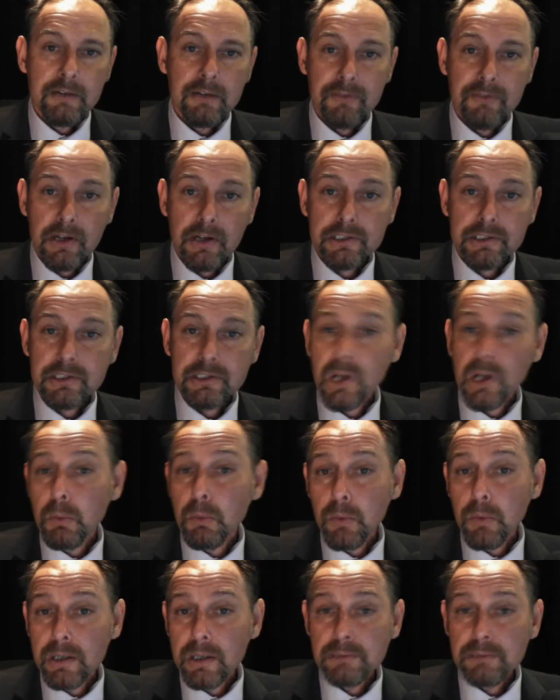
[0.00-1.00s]
First stop
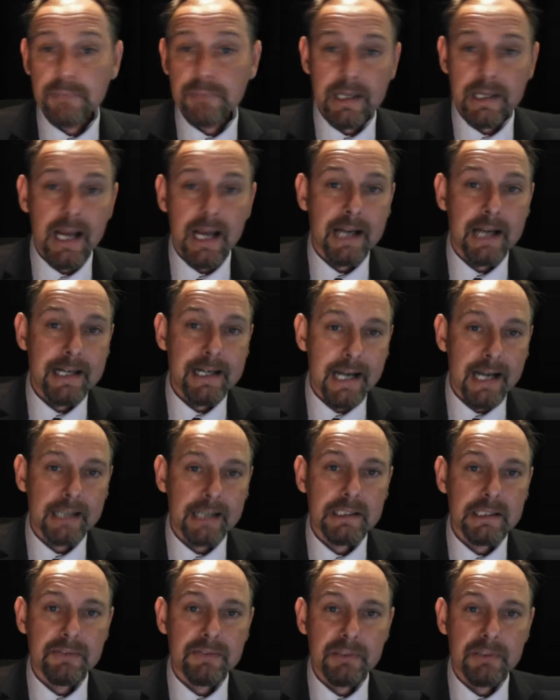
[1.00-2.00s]
will be a
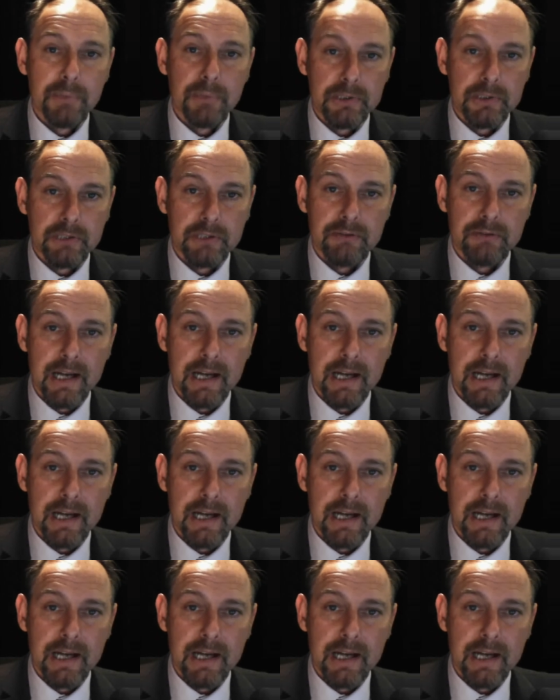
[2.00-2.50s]
negative deposit